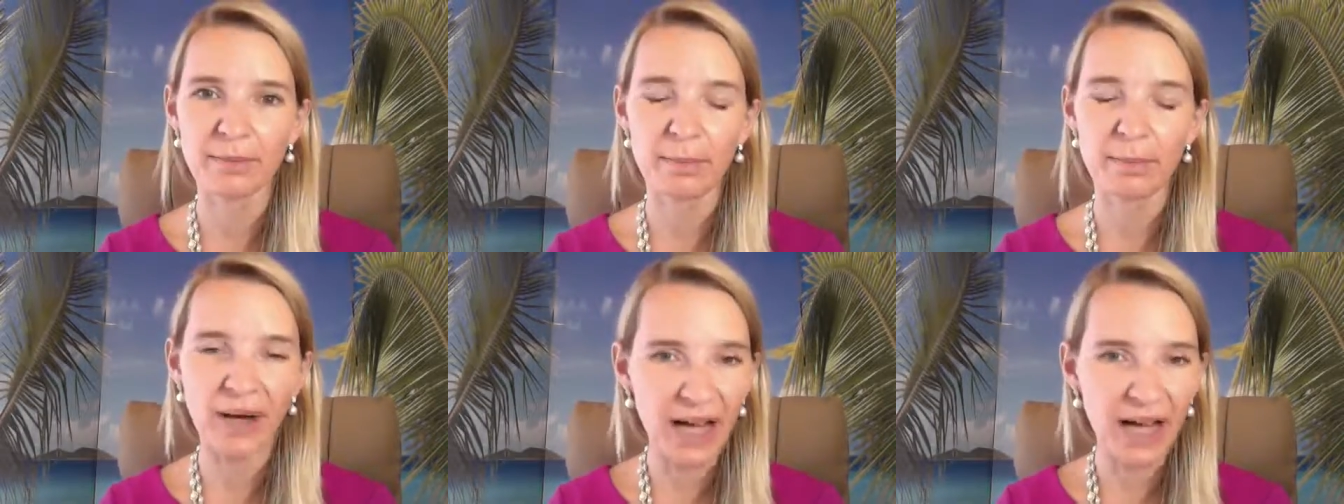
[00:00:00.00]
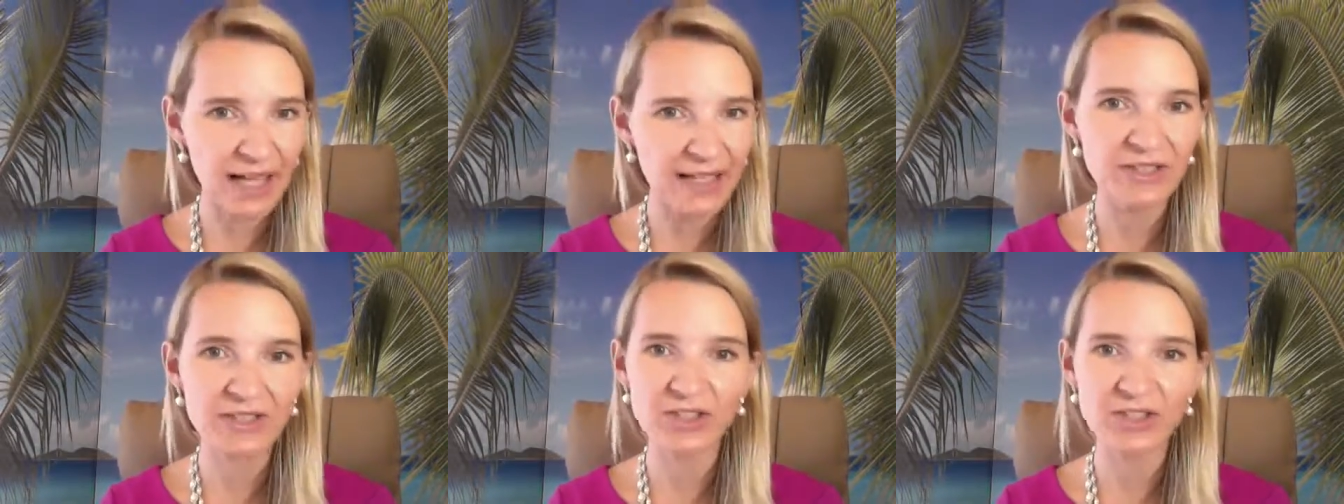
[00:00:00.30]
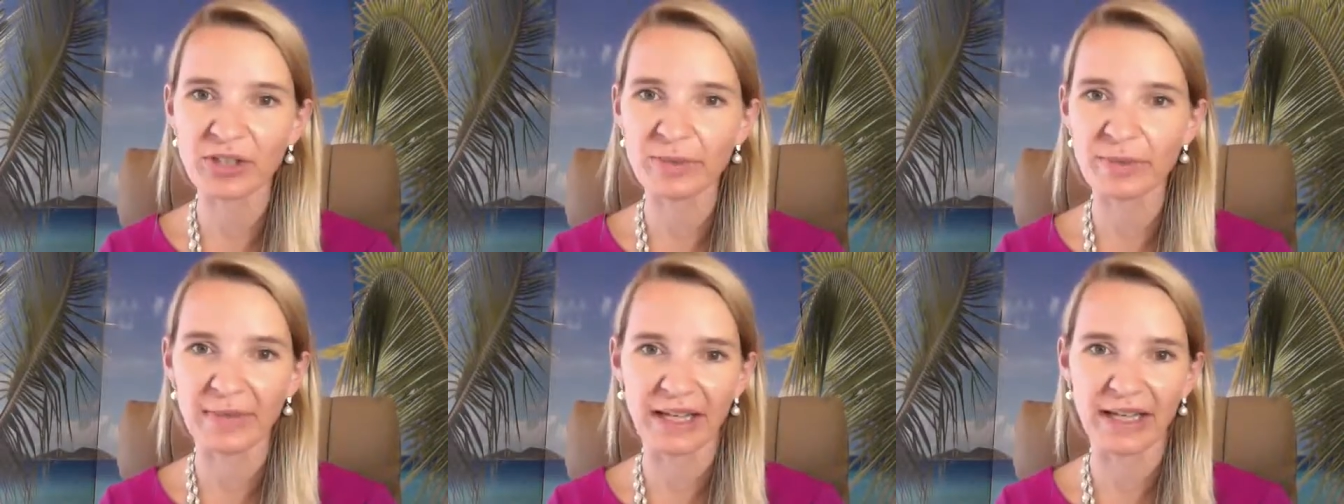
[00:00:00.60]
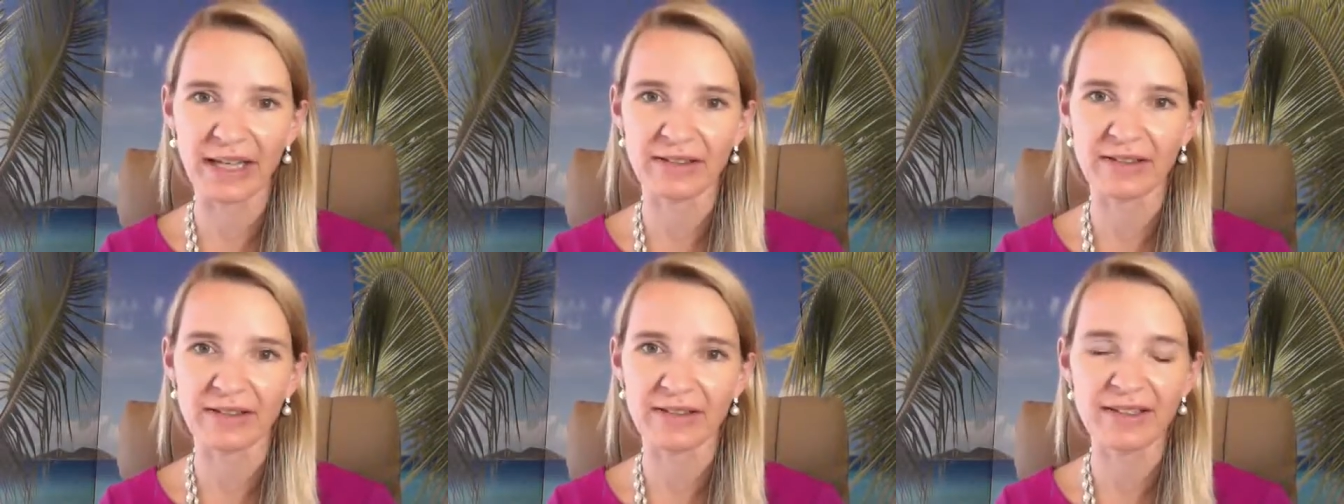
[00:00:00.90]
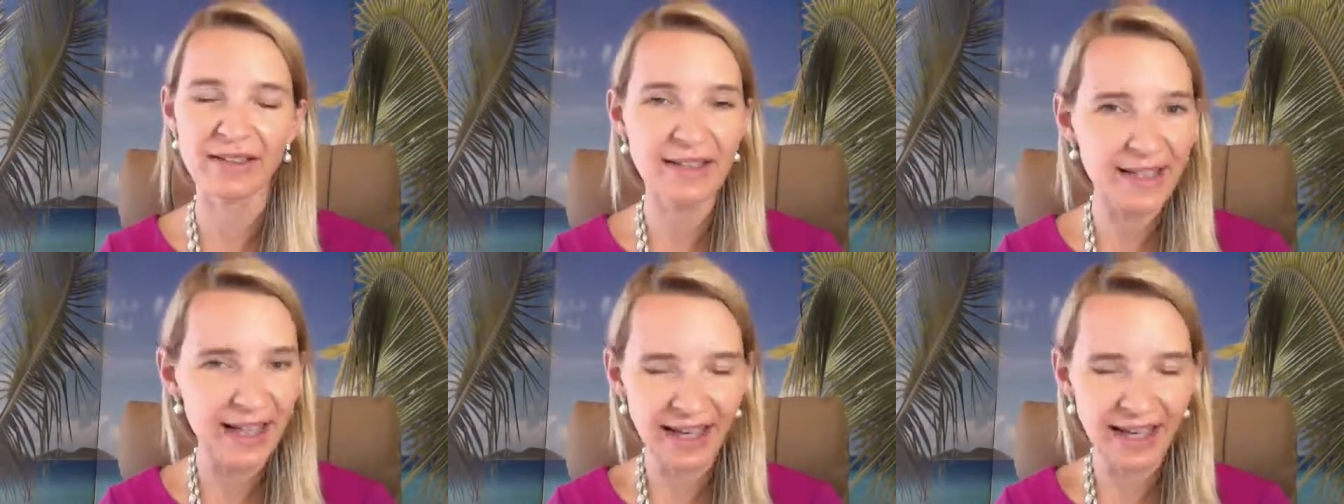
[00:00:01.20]
punish a man,
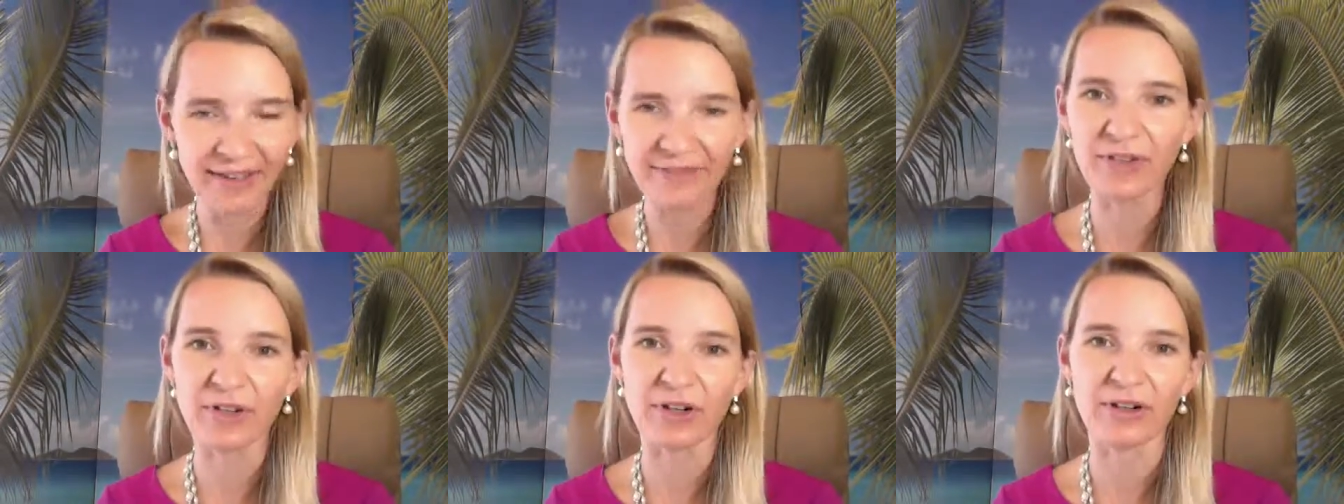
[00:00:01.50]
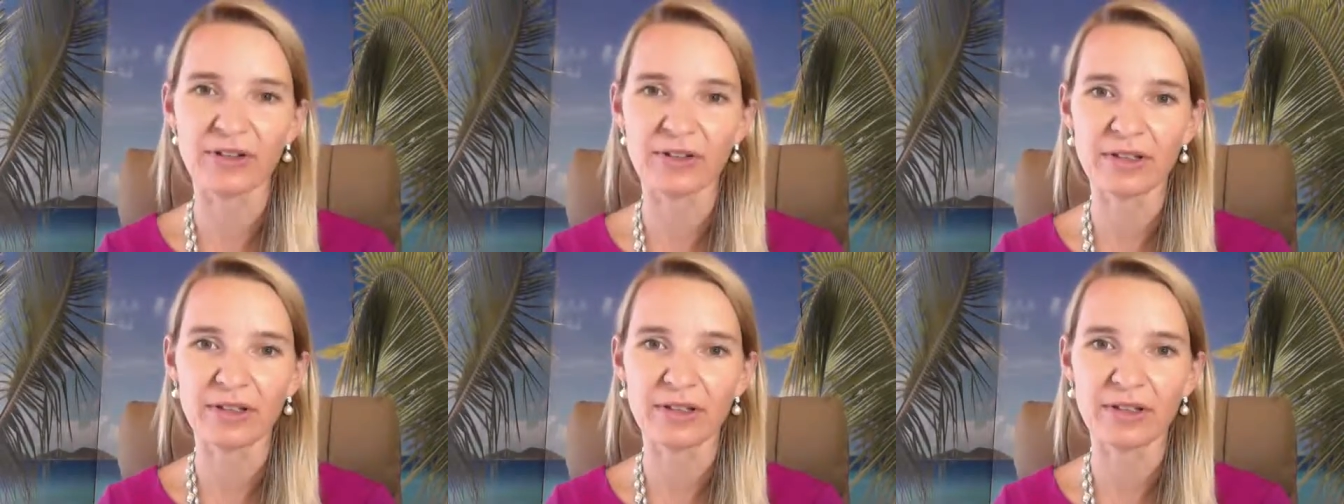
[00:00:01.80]
never,